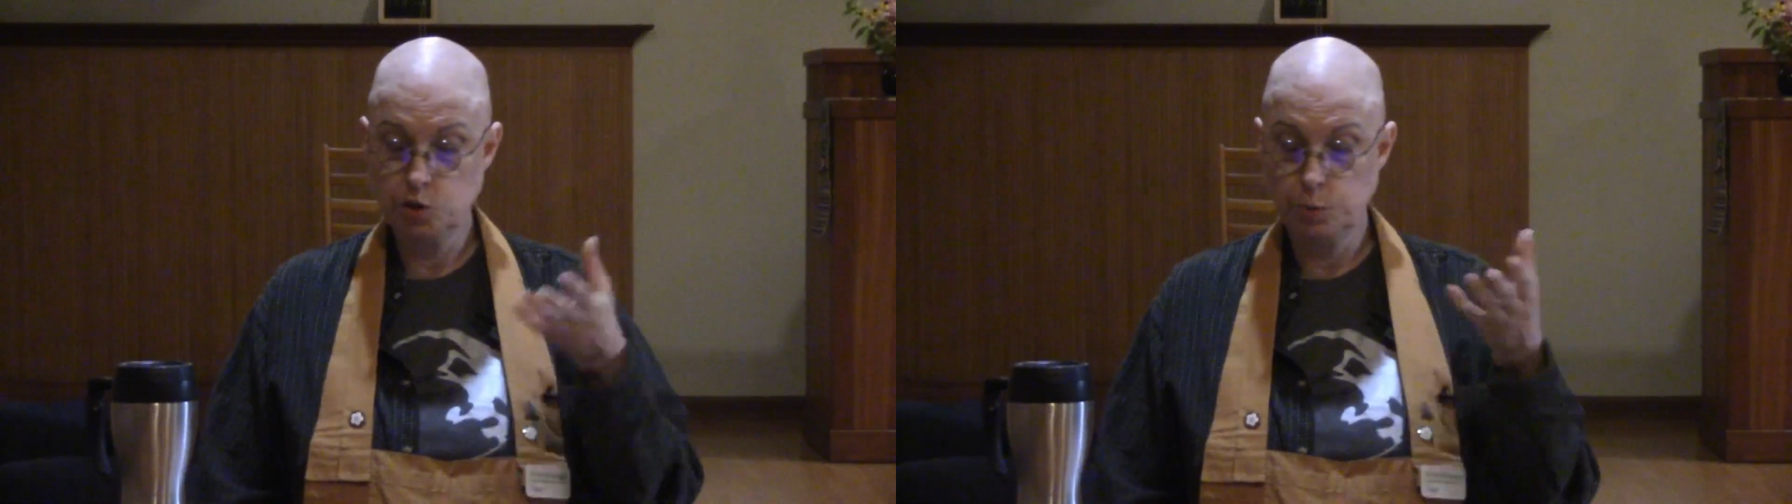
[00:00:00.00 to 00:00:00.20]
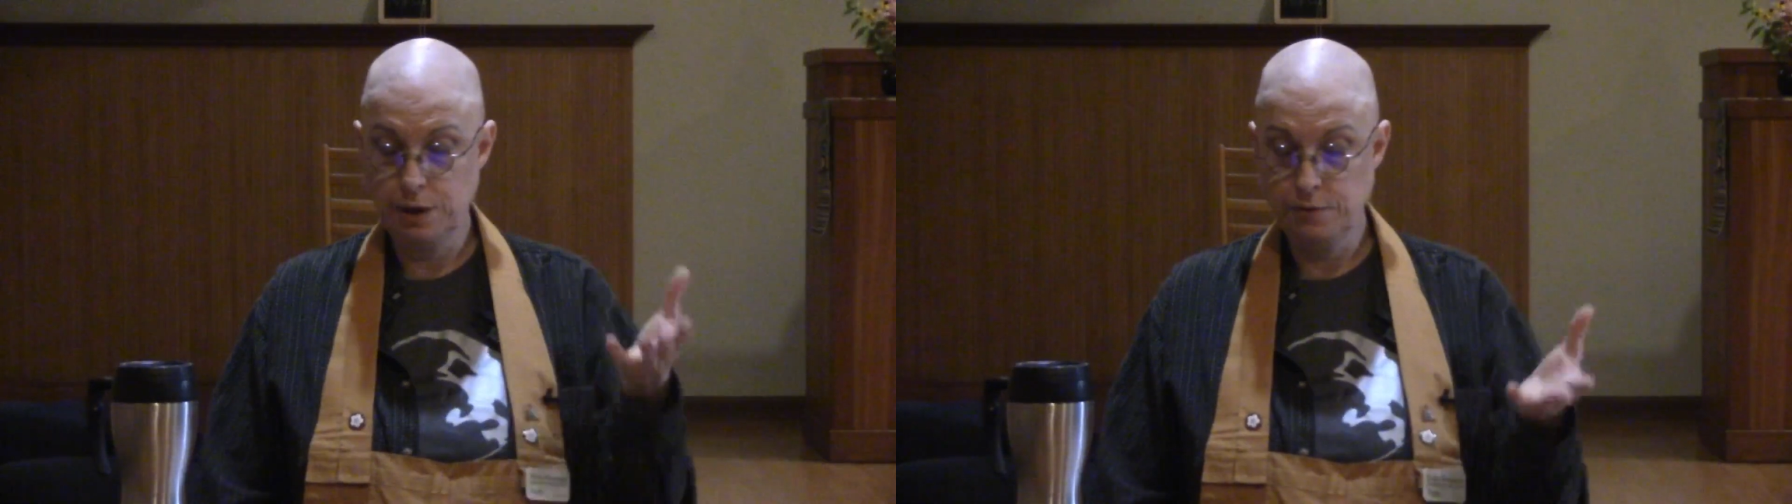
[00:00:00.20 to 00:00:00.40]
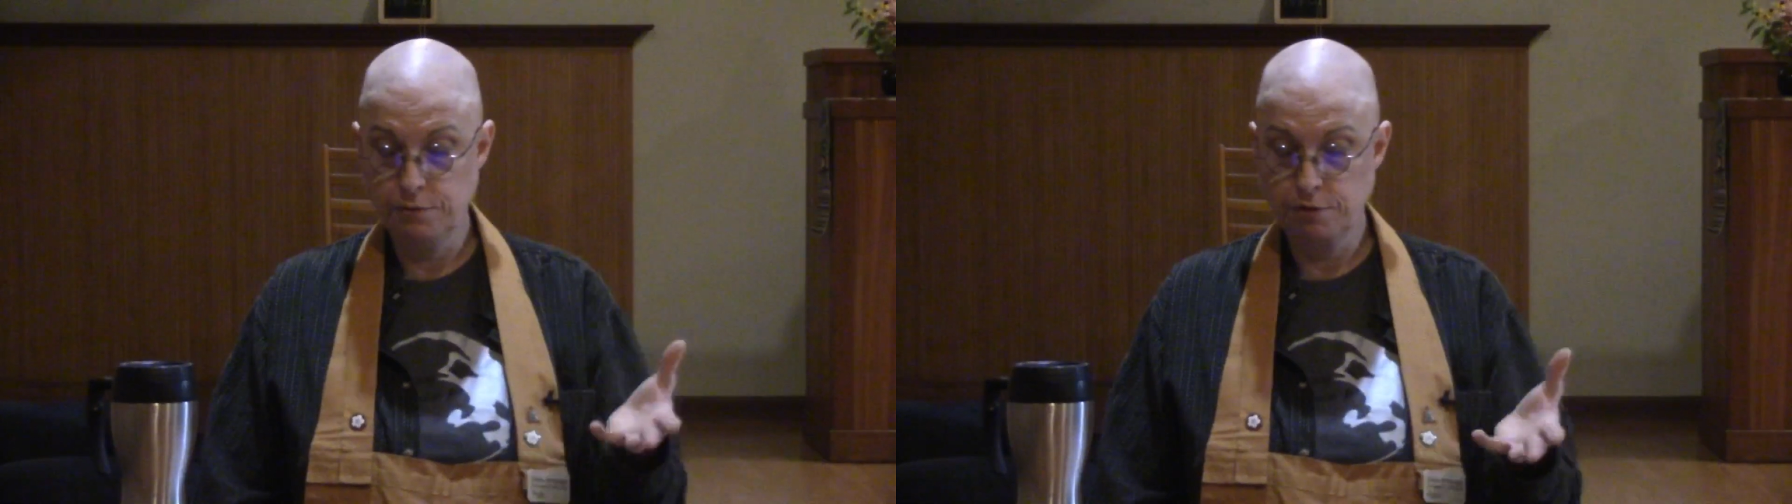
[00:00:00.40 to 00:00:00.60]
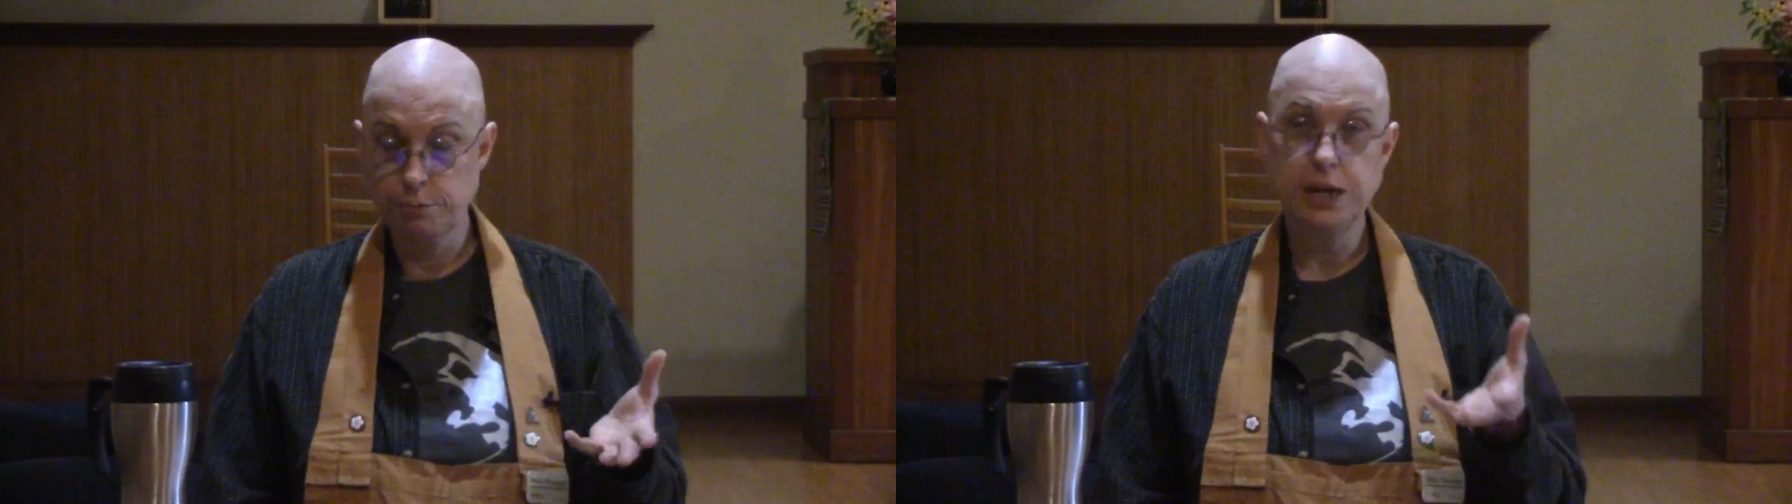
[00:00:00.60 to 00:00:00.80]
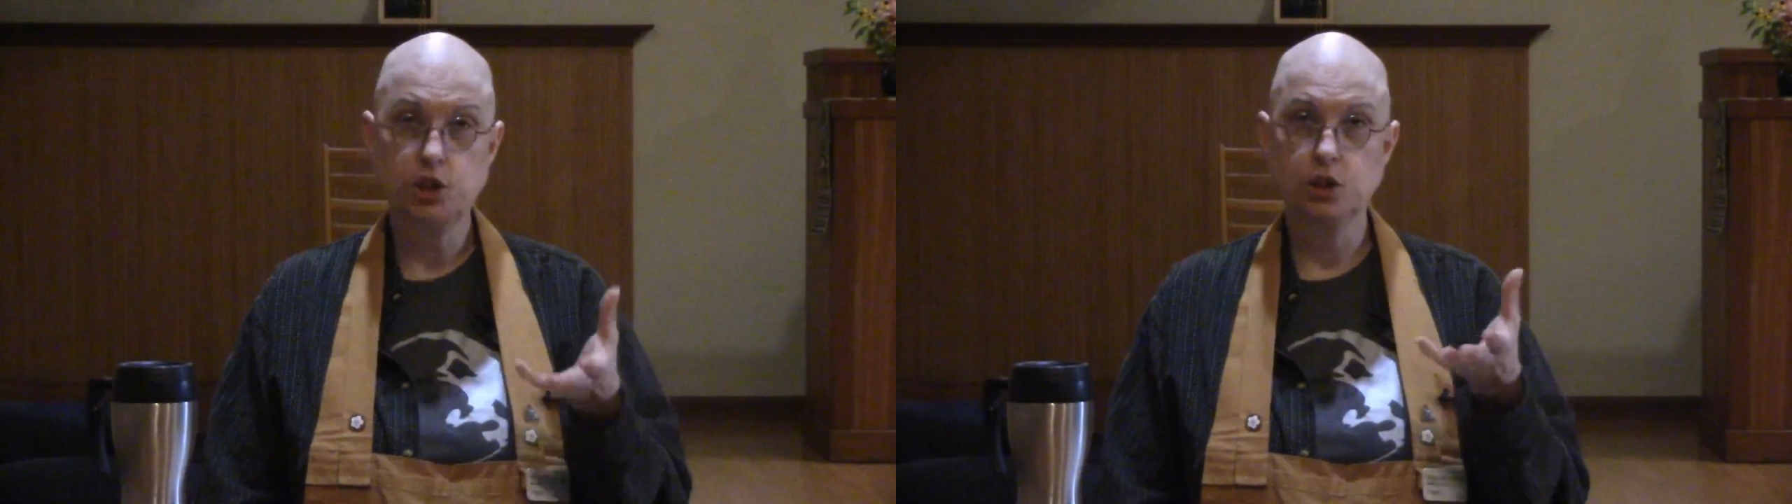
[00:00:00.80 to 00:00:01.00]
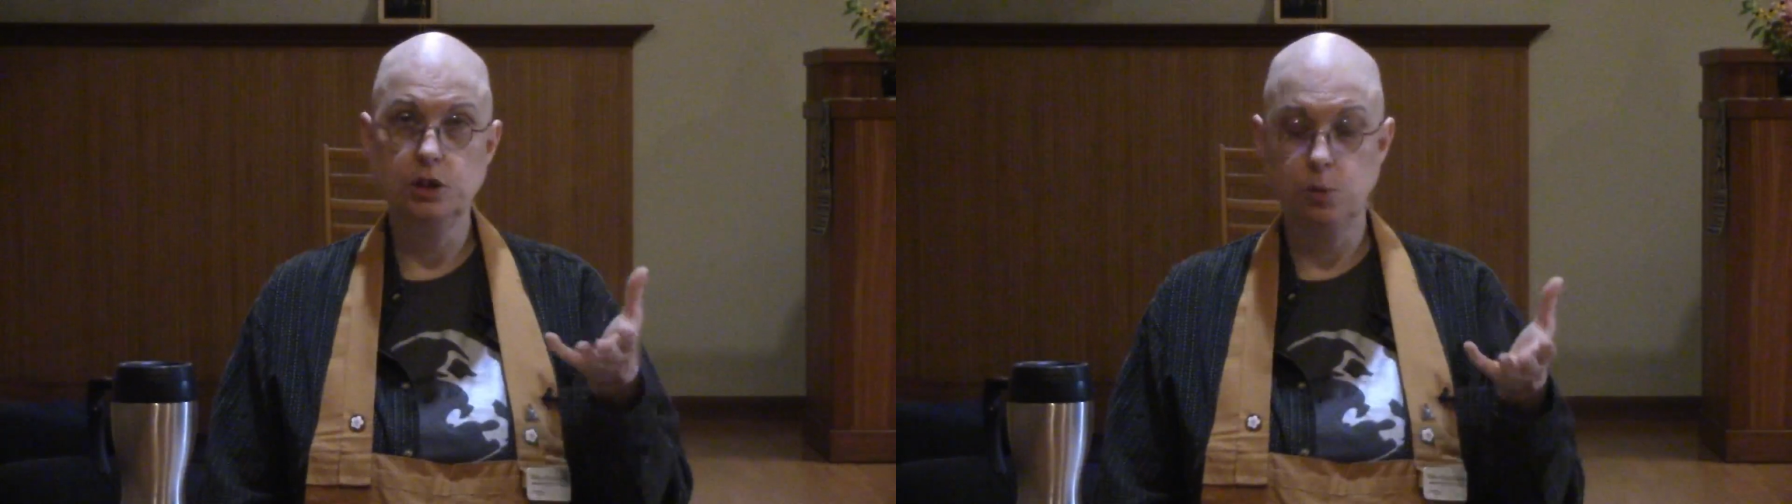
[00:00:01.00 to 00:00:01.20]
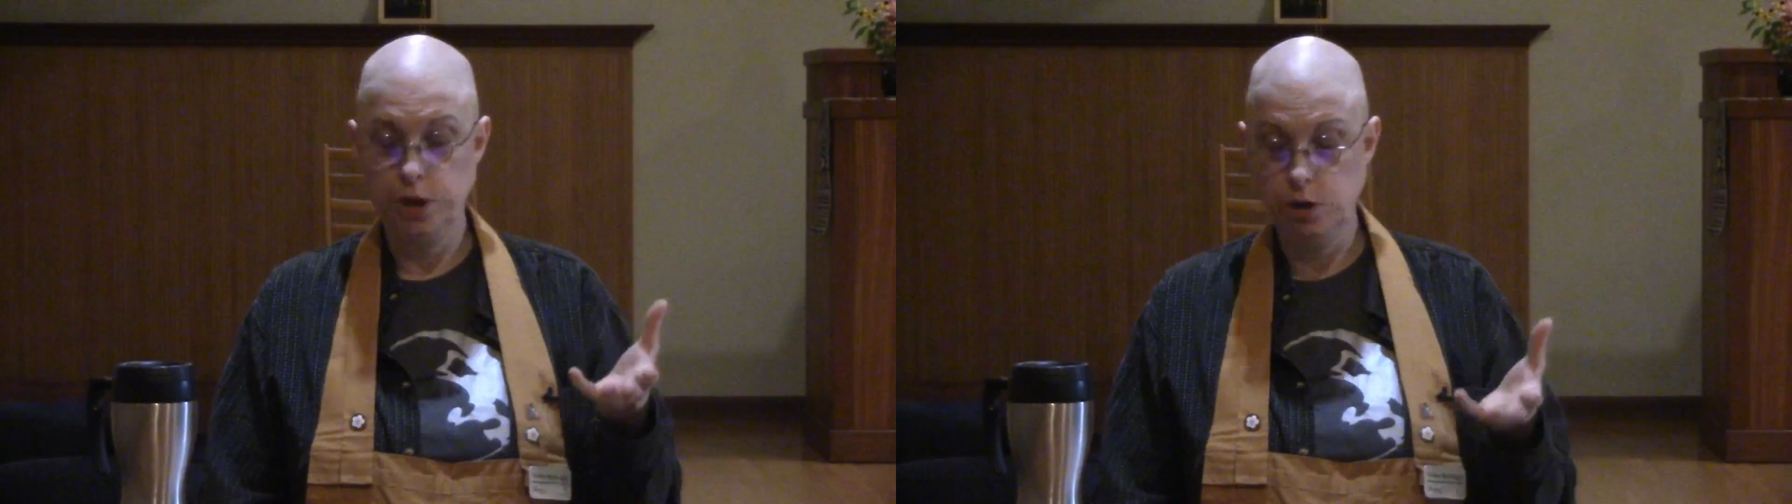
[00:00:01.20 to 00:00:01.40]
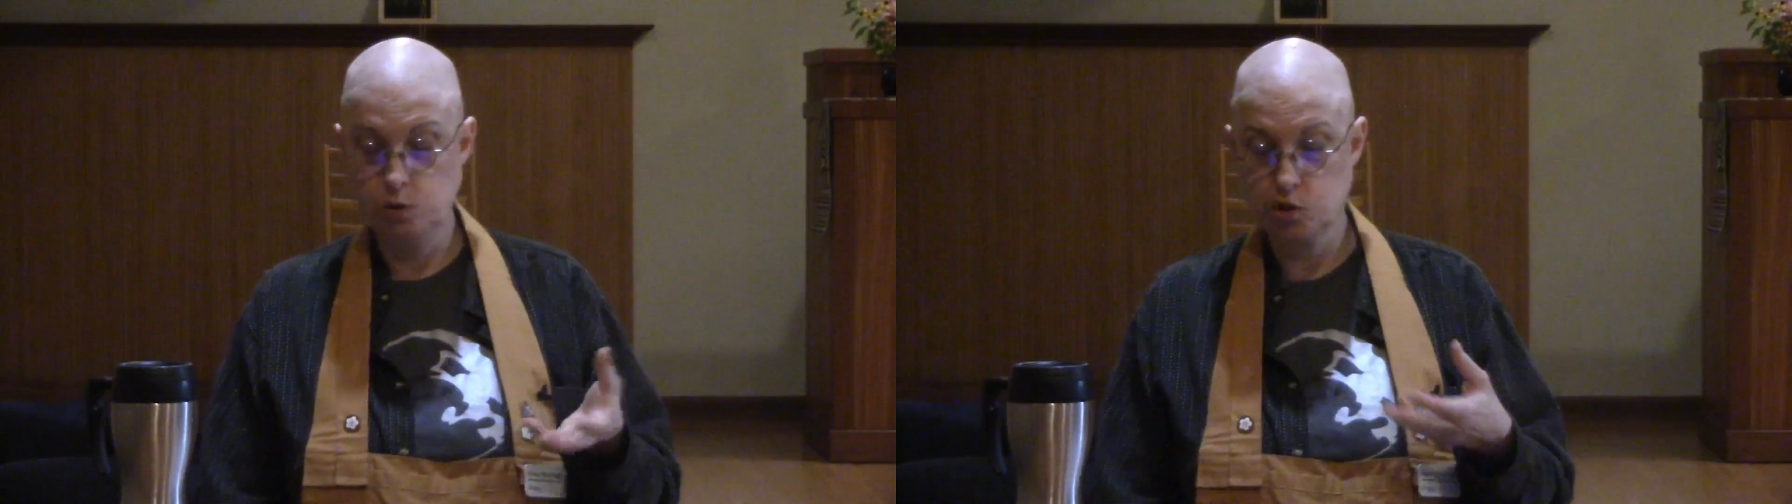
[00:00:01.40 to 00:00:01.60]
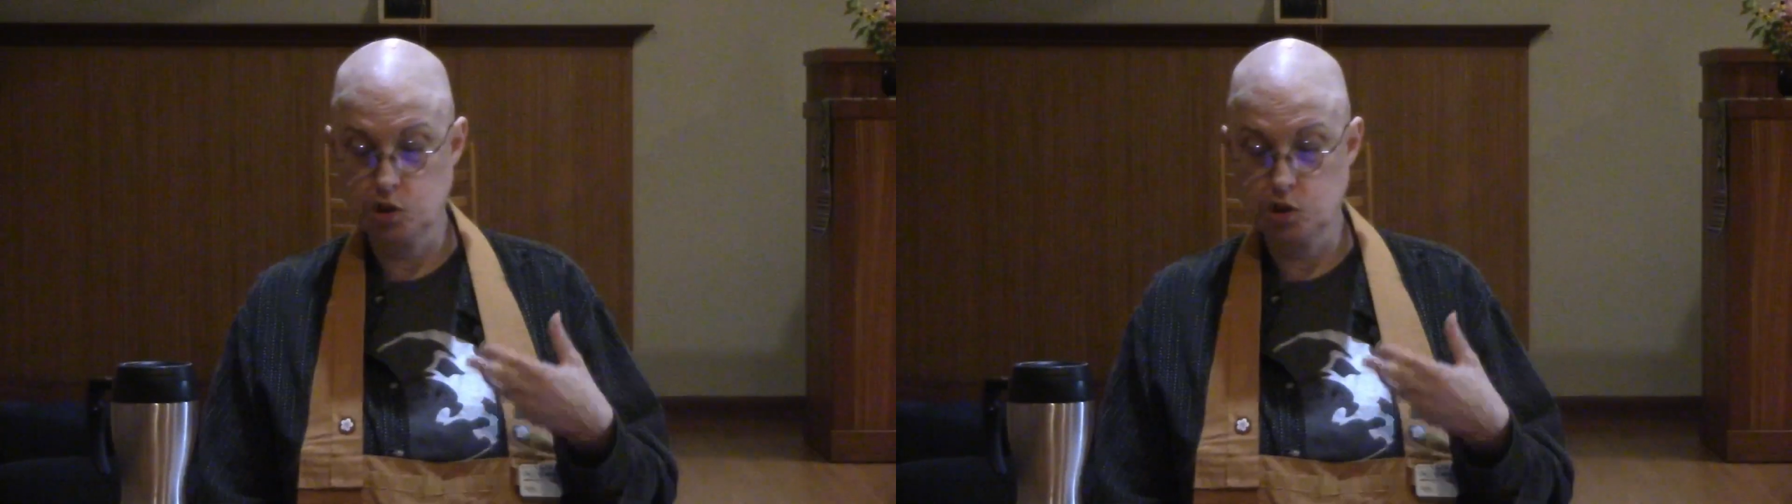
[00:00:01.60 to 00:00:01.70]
and we have information that we use